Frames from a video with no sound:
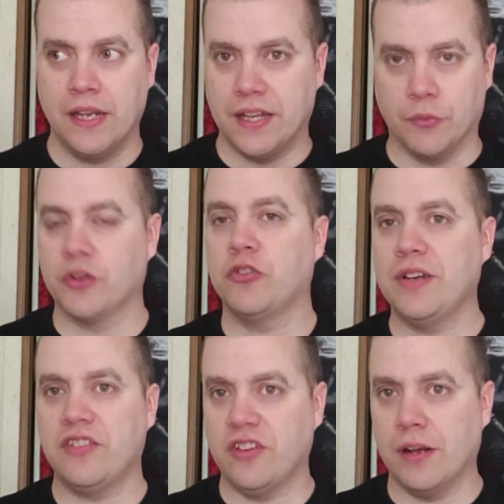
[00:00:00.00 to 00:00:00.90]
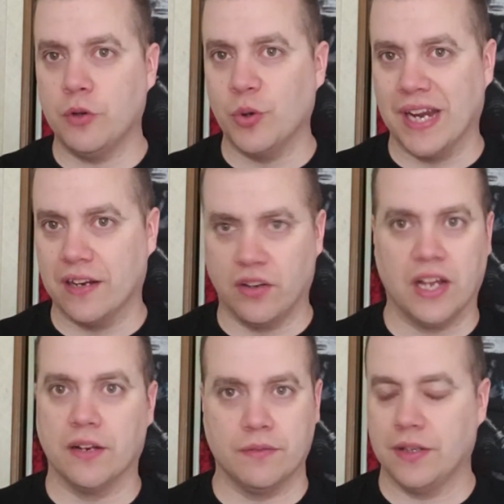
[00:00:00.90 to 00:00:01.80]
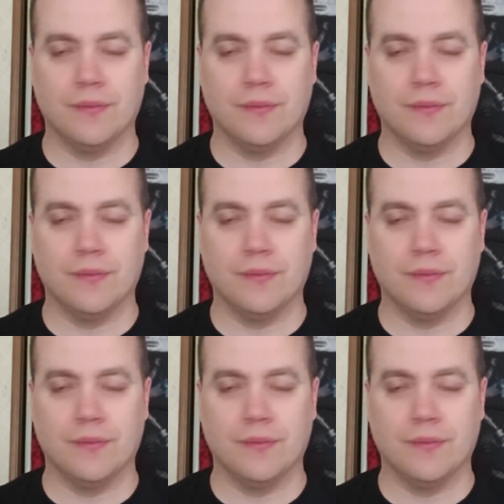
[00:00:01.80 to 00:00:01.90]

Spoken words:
the original ECW had a lot of...